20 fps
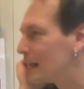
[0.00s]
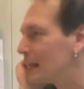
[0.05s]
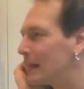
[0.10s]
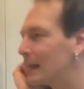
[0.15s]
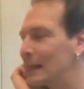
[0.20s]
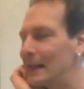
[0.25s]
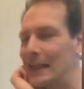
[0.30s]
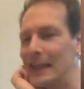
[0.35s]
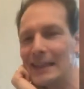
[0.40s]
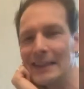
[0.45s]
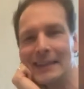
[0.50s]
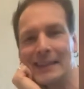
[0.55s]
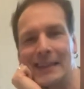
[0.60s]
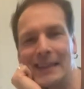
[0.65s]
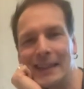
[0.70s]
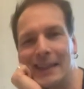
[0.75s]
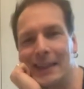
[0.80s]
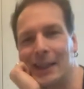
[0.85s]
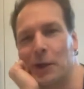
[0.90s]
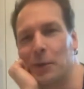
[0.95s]
let's
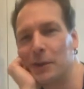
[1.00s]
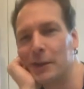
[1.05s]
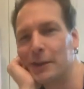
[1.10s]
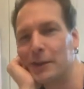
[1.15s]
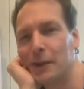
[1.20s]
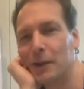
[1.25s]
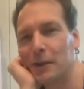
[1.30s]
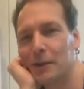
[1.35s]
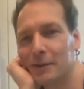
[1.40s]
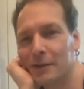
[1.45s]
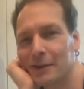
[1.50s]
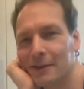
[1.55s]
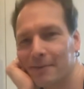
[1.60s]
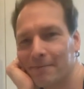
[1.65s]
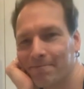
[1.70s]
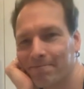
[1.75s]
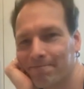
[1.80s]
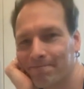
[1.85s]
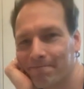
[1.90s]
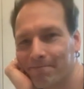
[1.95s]
see how it goes.
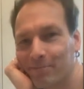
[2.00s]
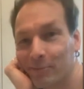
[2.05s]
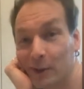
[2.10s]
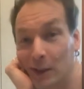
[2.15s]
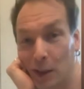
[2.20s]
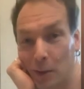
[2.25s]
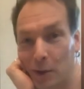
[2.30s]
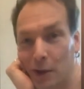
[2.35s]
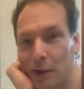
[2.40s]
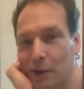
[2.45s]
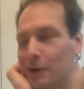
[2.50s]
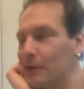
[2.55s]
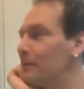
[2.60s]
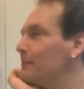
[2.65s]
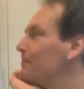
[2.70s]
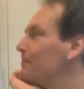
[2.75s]
Here we go.